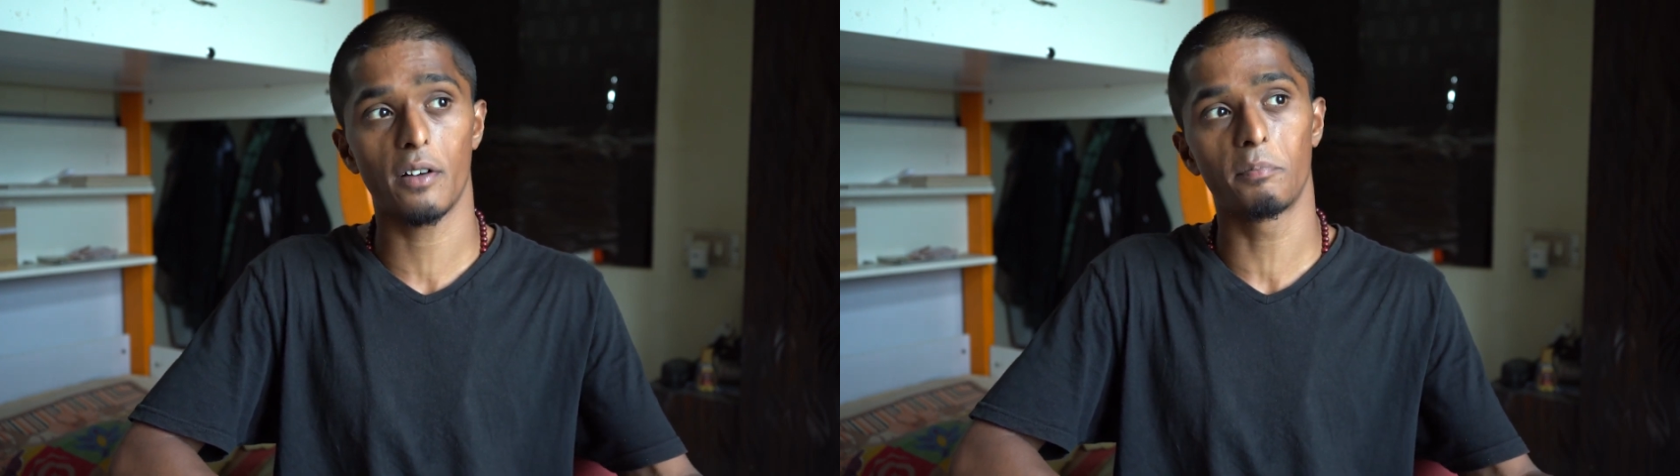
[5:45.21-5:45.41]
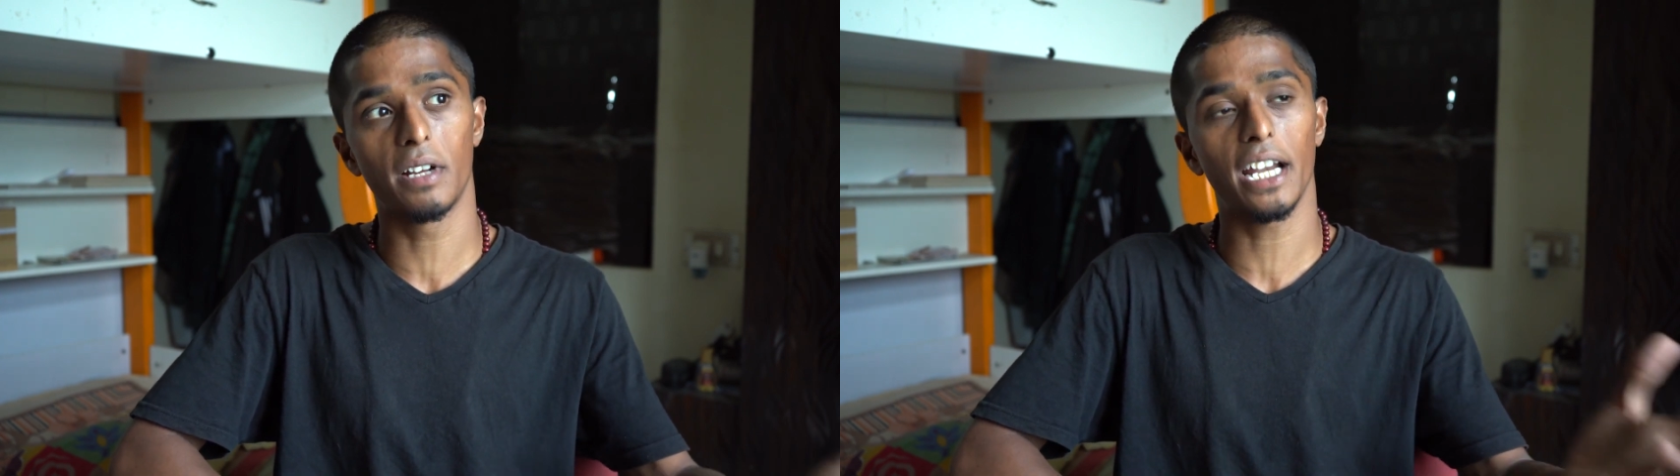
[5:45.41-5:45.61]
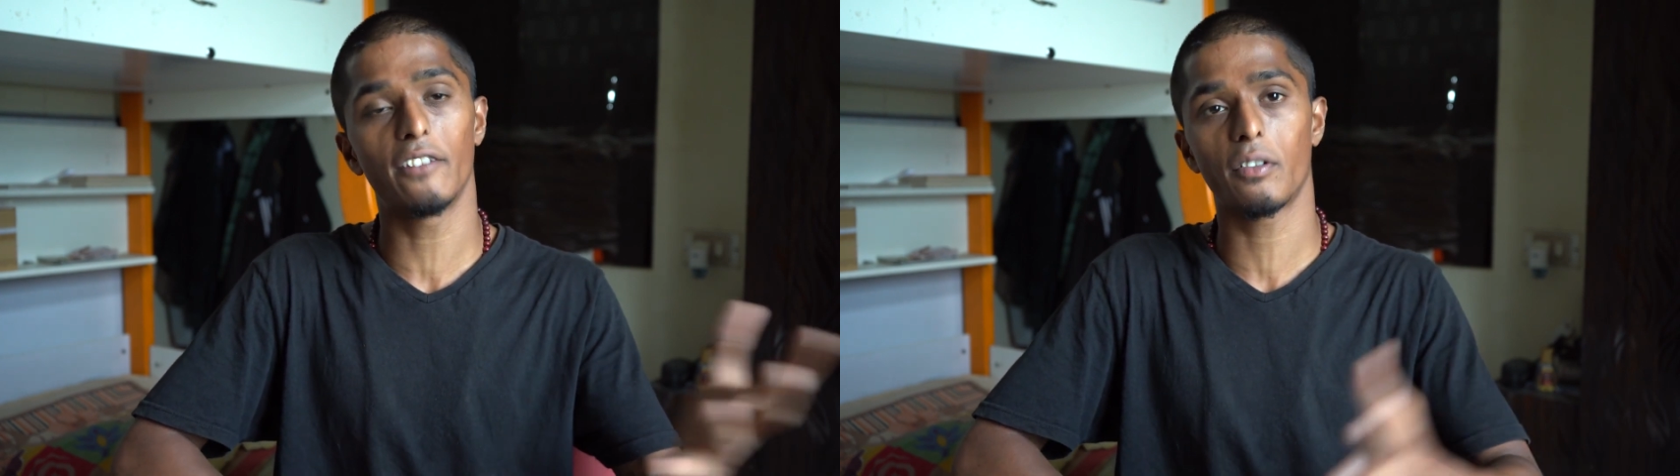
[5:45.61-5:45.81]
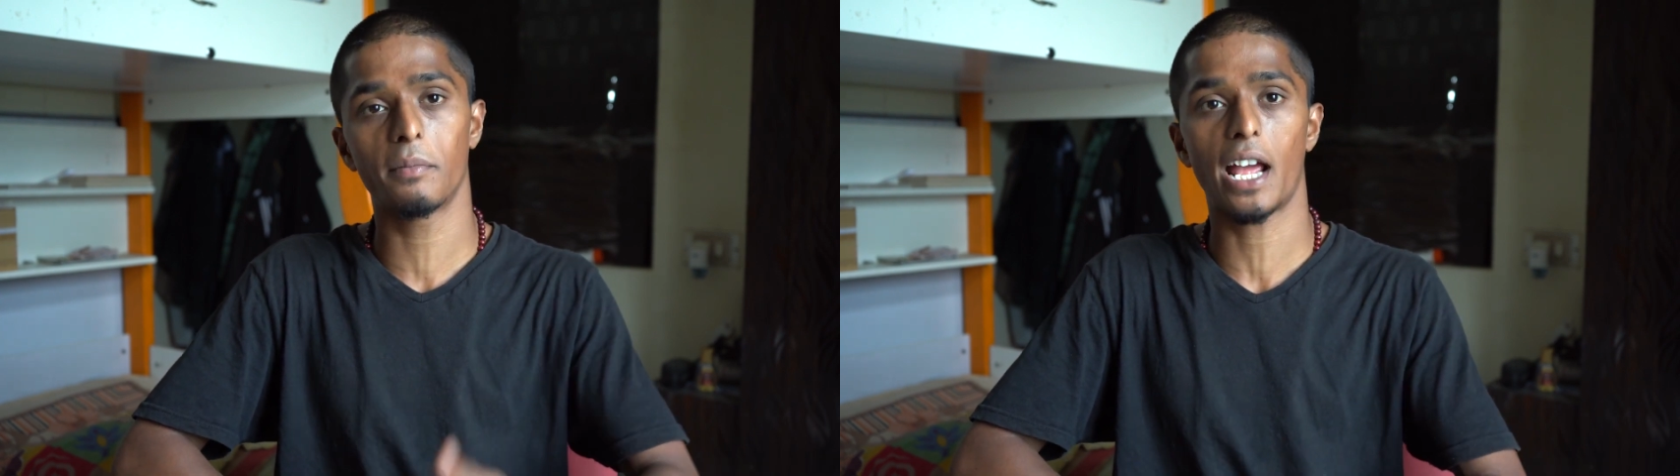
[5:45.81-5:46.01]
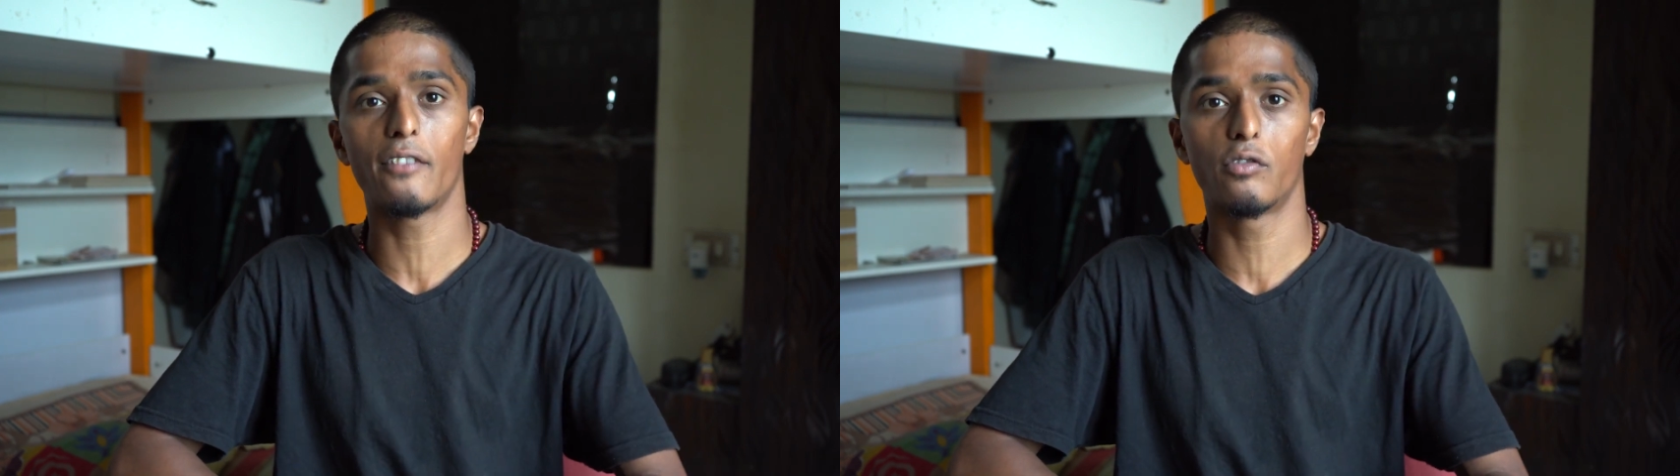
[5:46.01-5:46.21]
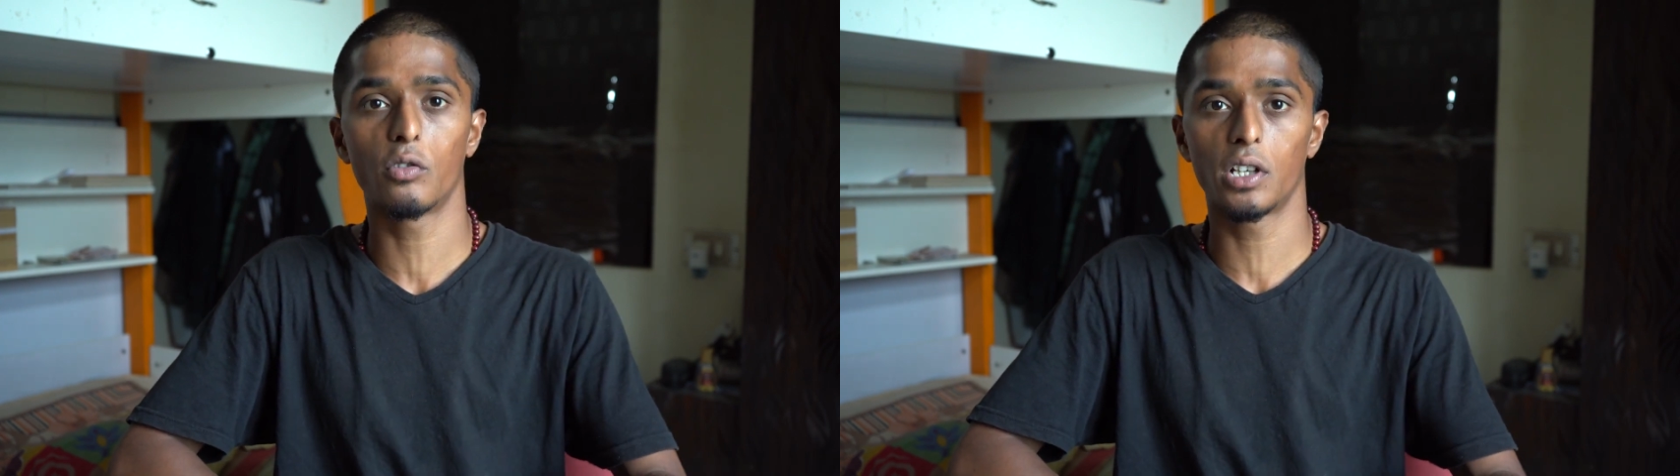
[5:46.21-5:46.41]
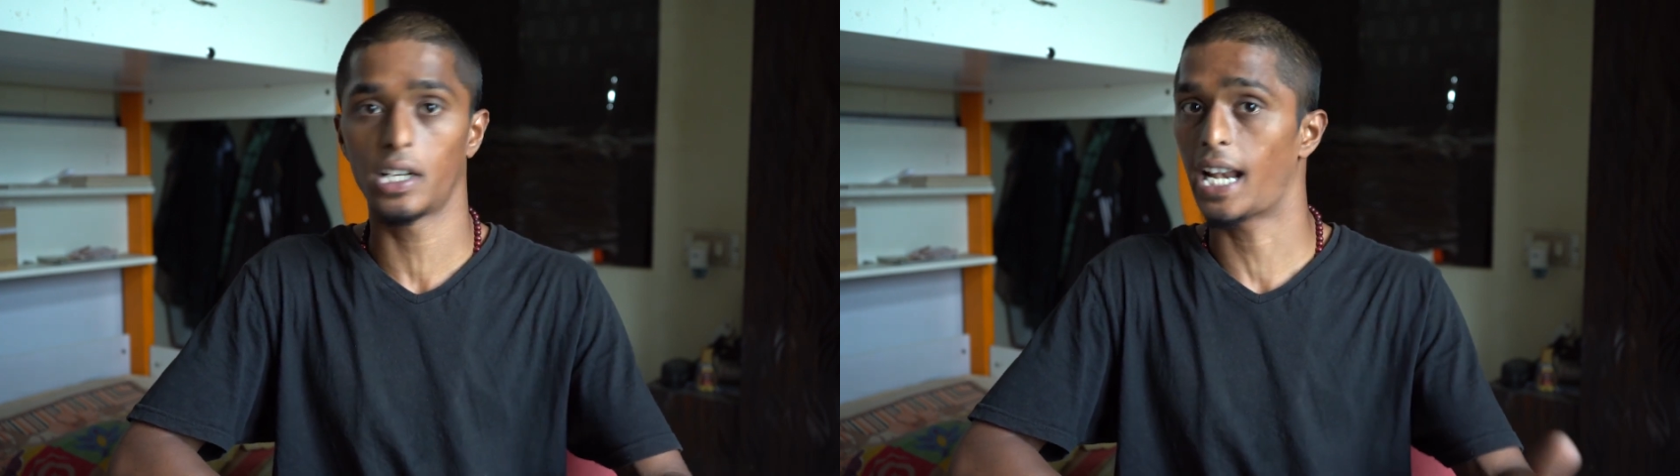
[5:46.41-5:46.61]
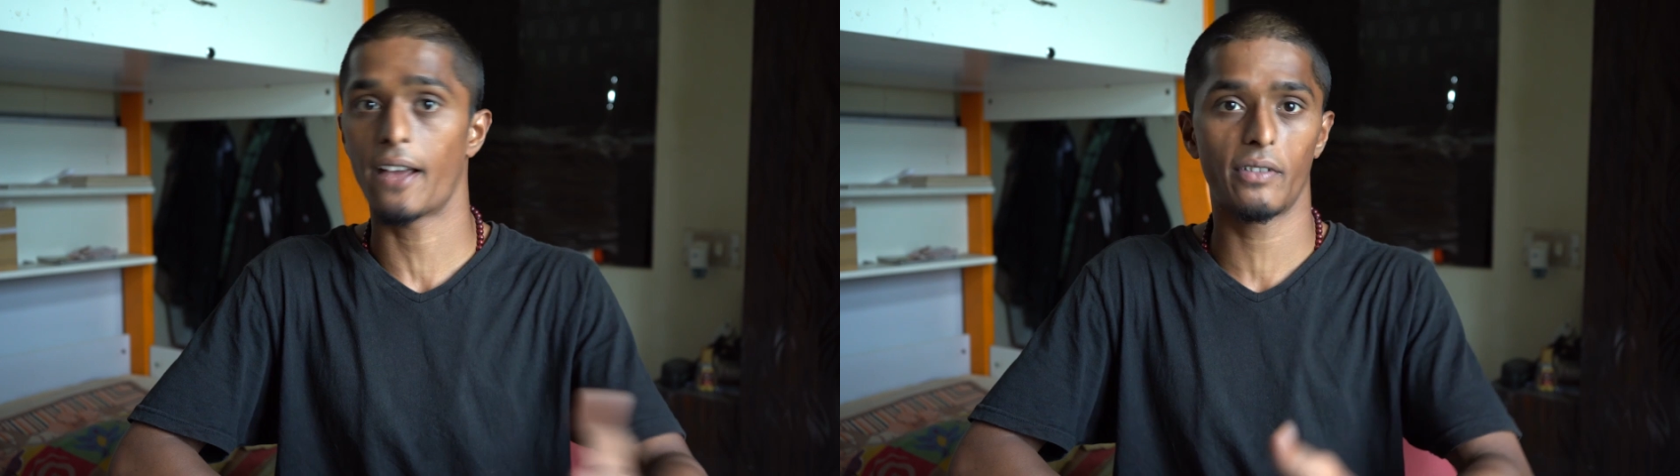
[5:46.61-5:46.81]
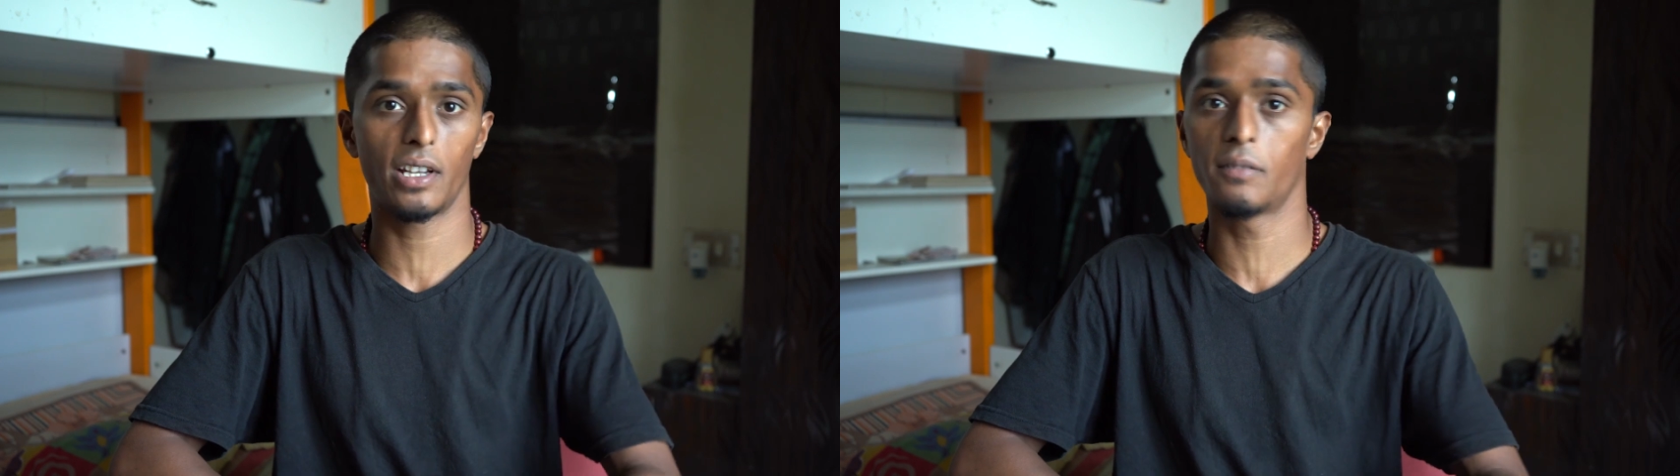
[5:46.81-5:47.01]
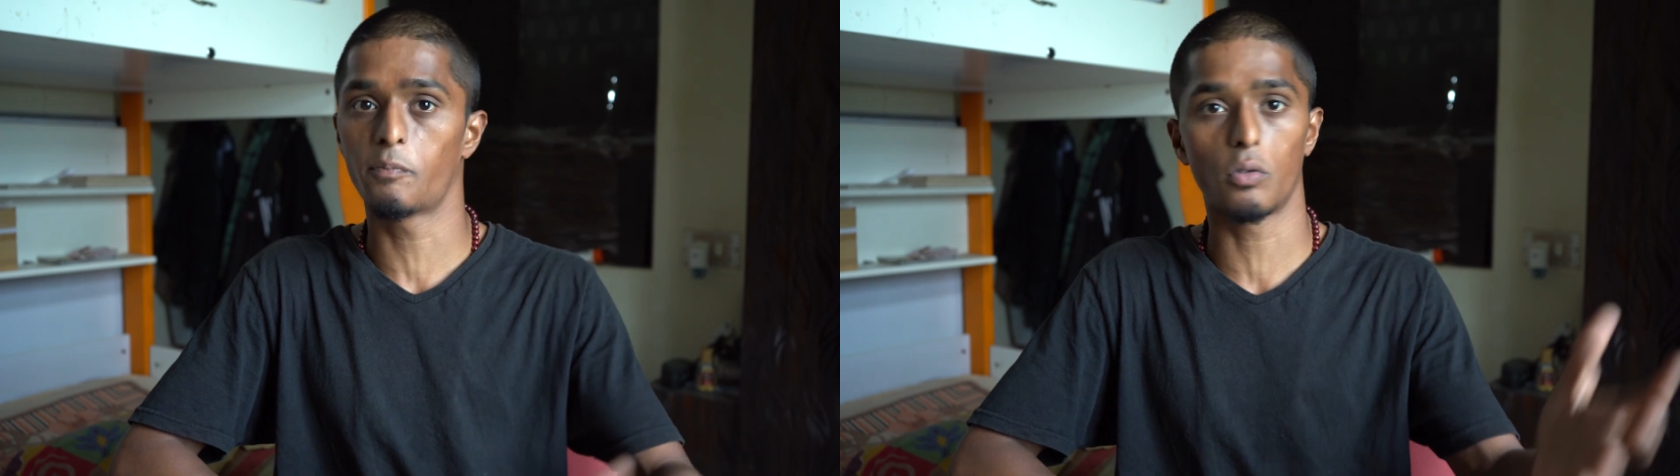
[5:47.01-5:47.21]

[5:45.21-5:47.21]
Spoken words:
upgrade from an iPhone 11